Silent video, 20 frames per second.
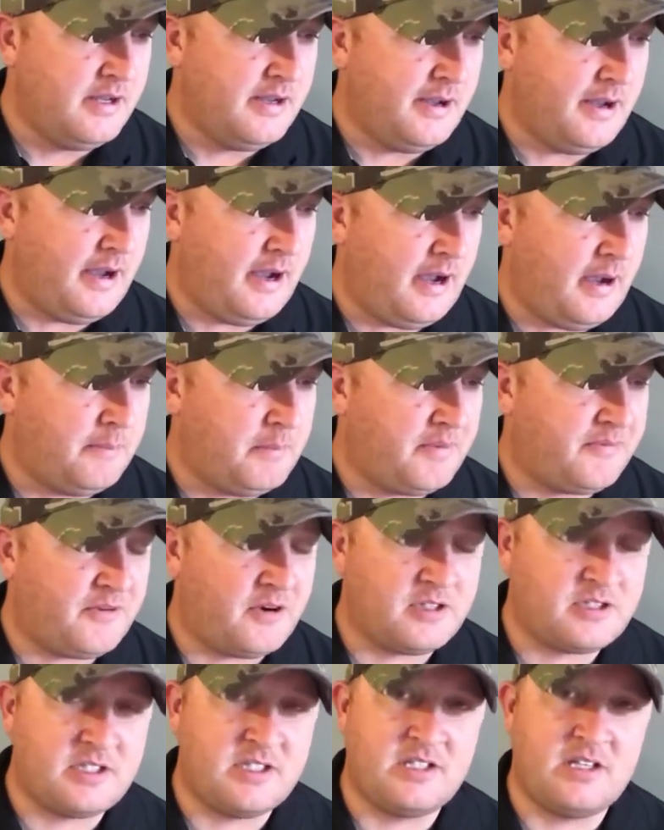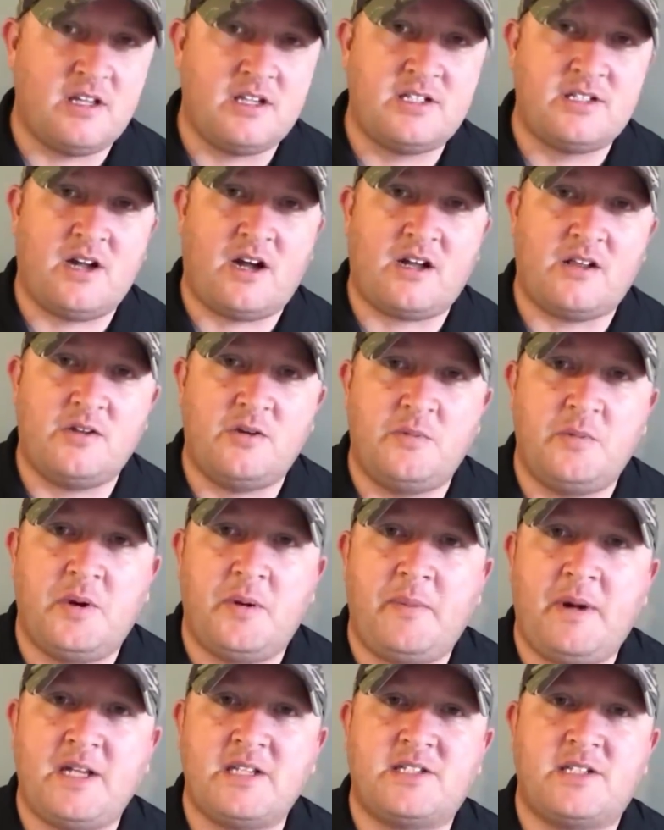But first, let's talk a little bit
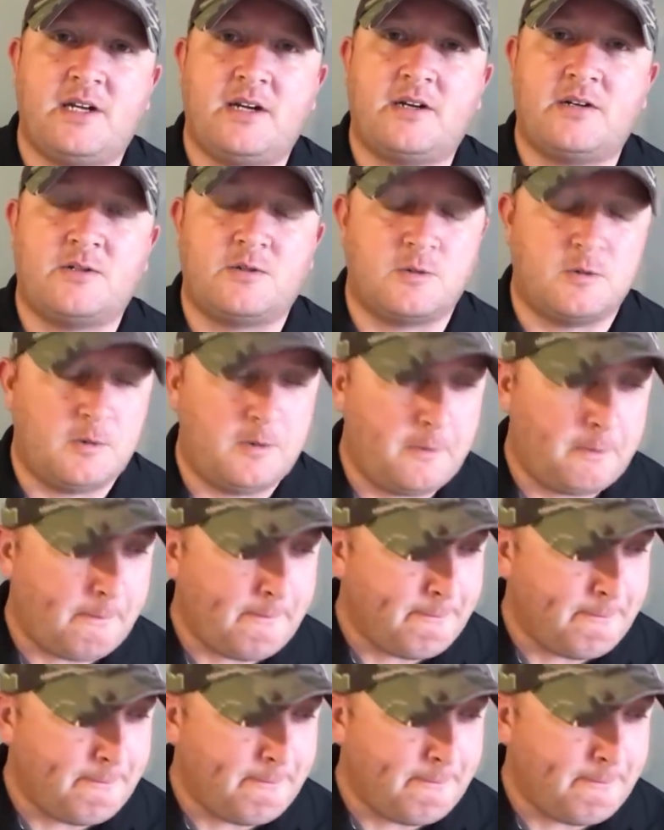about scent control.